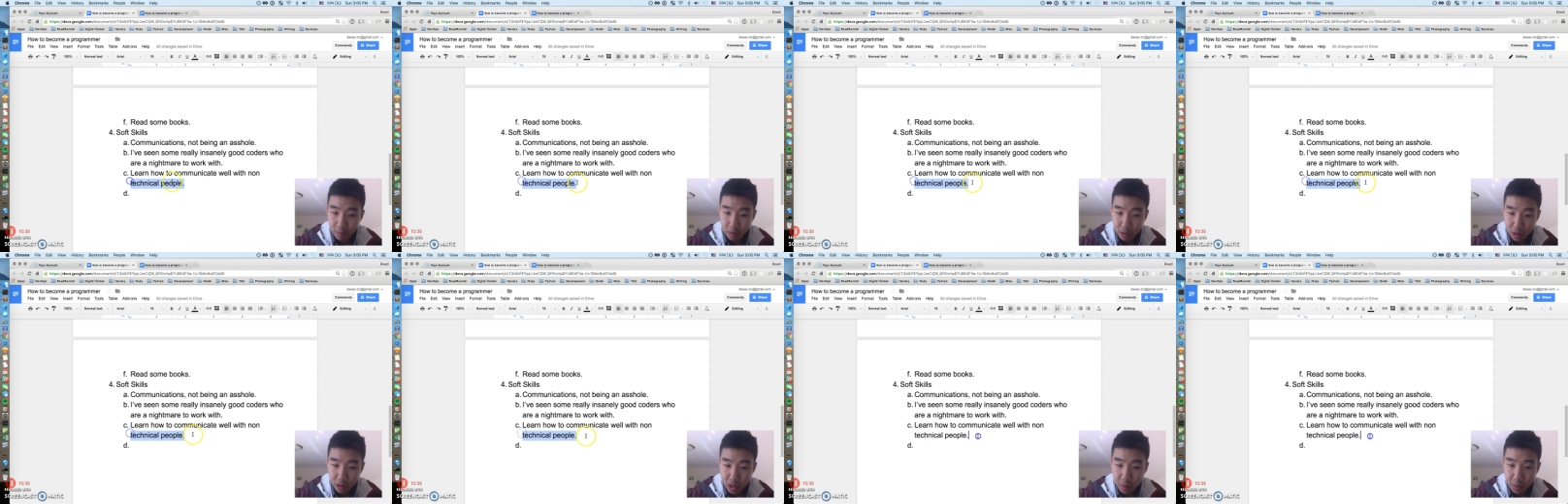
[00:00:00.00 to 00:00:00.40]

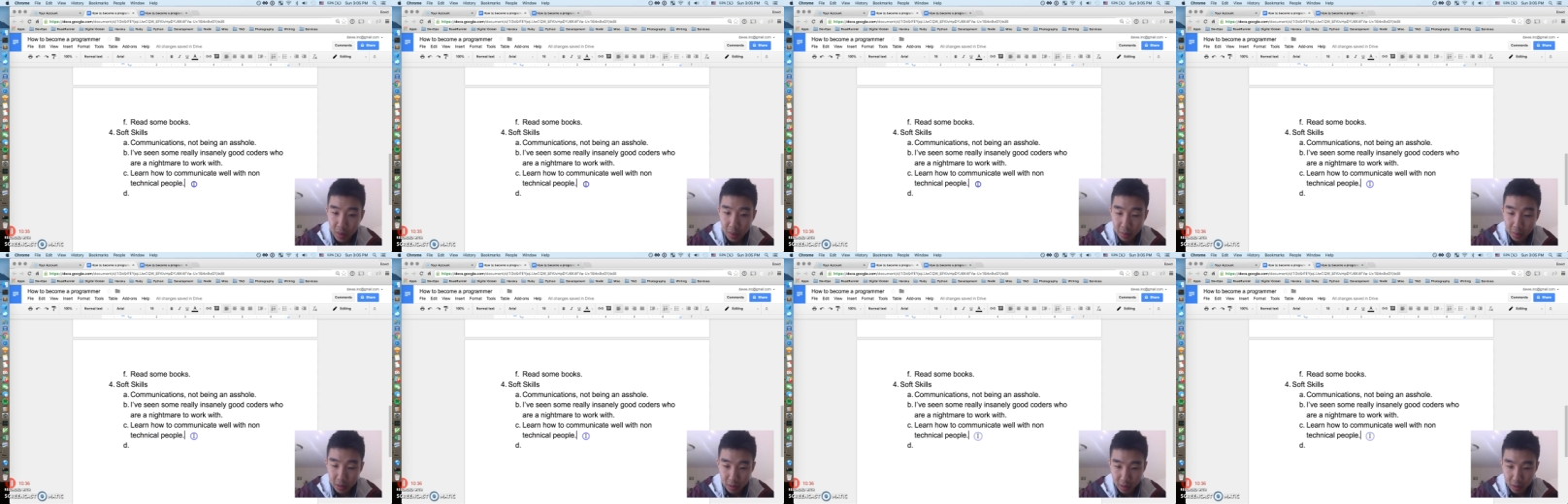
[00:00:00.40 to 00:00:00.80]
You should be
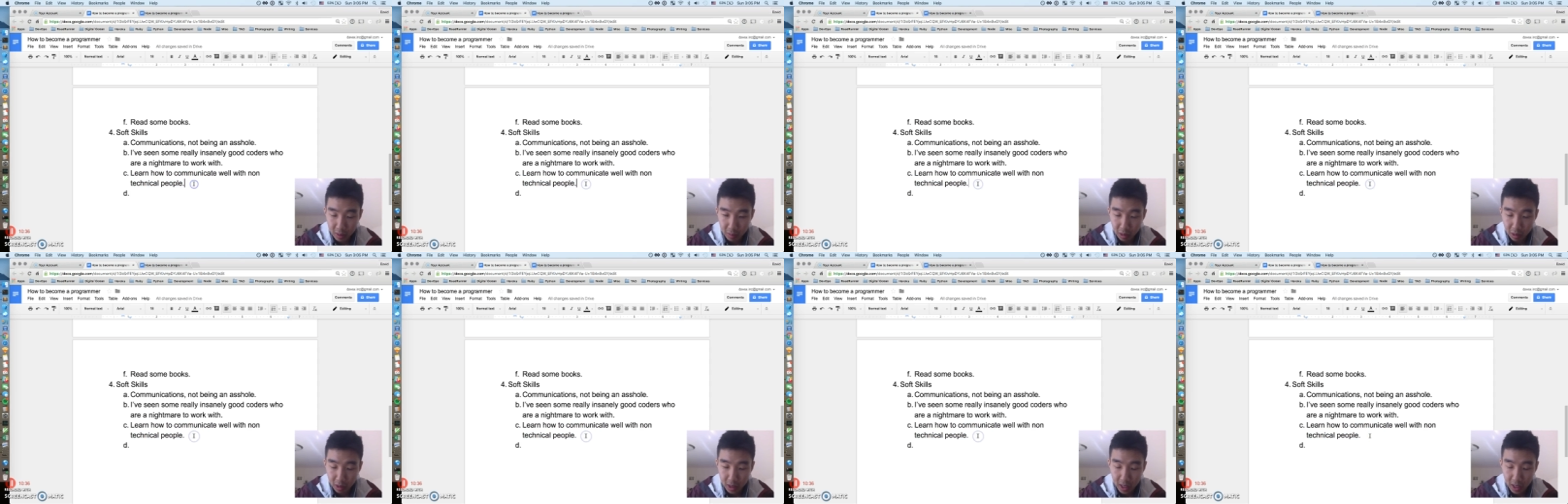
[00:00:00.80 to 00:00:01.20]
able to
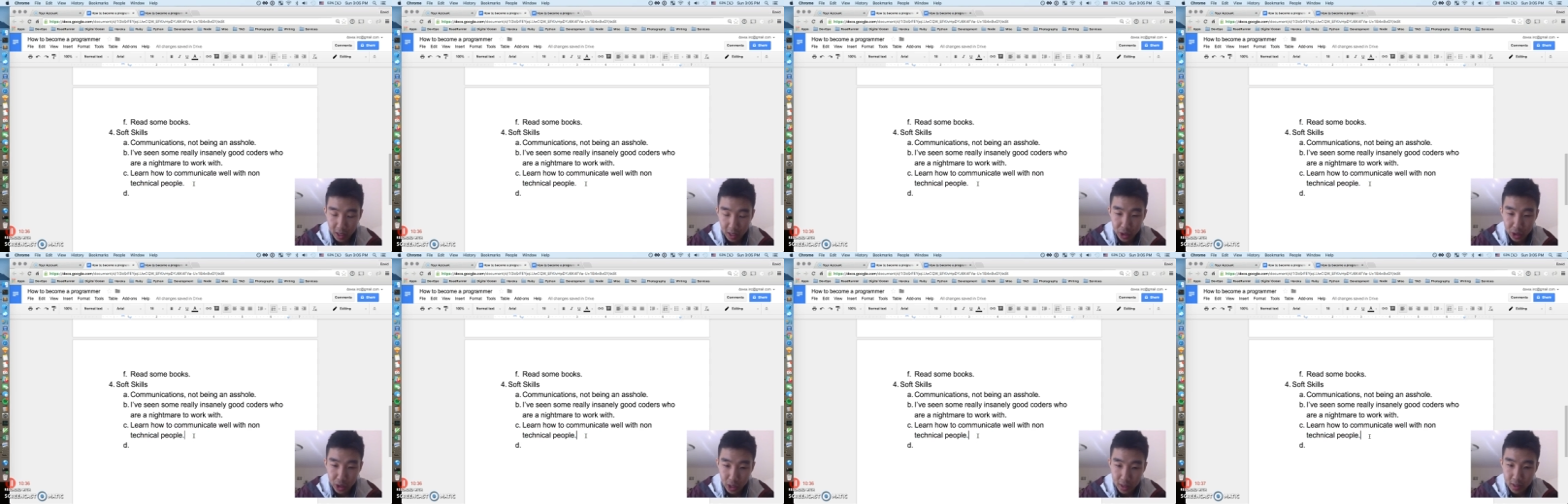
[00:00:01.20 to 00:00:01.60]

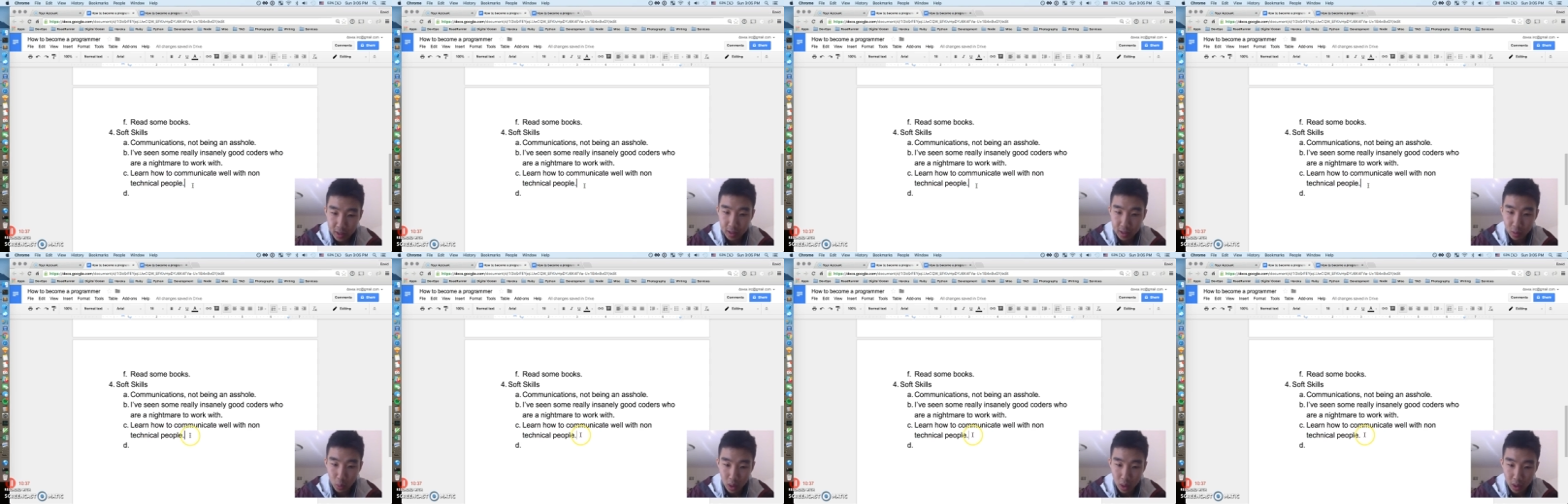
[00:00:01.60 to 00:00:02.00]
communicate just
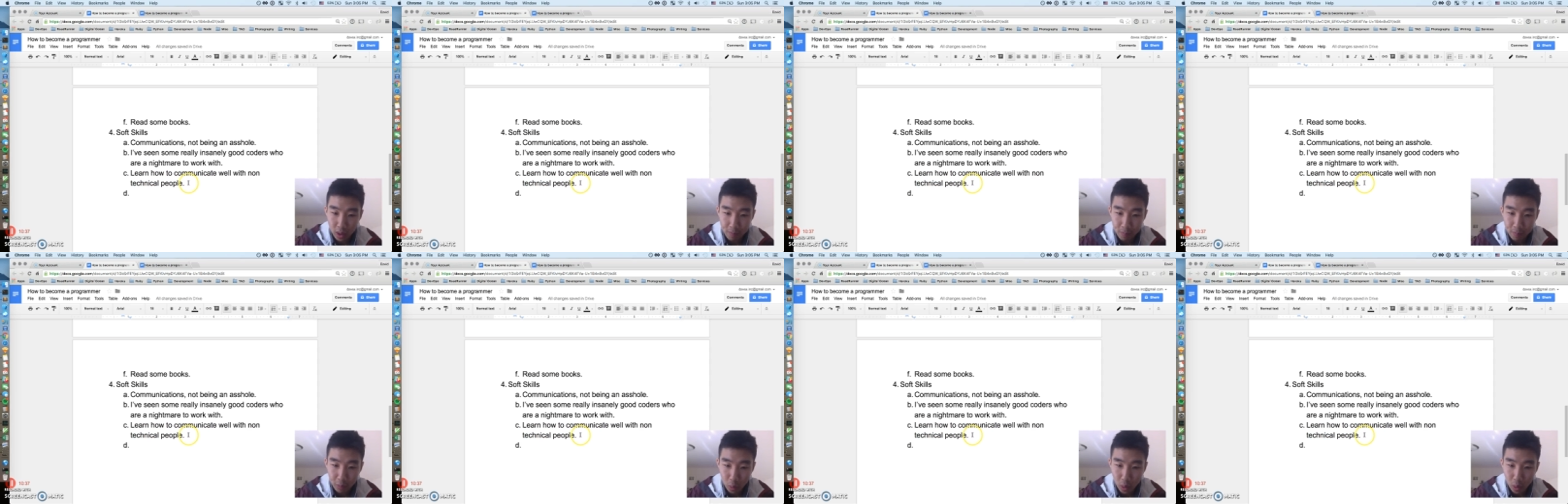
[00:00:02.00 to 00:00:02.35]
as well